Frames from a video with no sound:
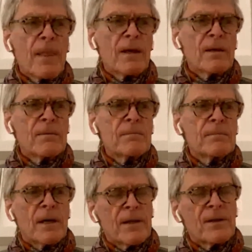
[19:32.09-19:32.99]

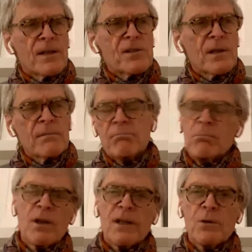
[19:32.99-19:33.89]
And they said,
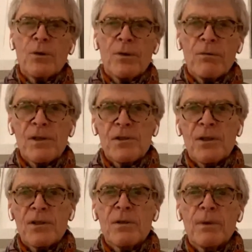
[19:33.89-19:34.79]
we'll ignore the
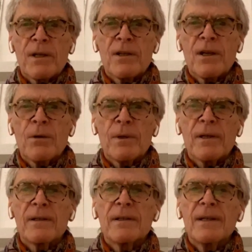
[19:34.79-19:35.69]
research and we're going to go
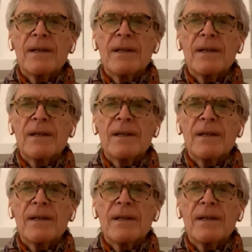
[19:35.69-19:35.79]
with it.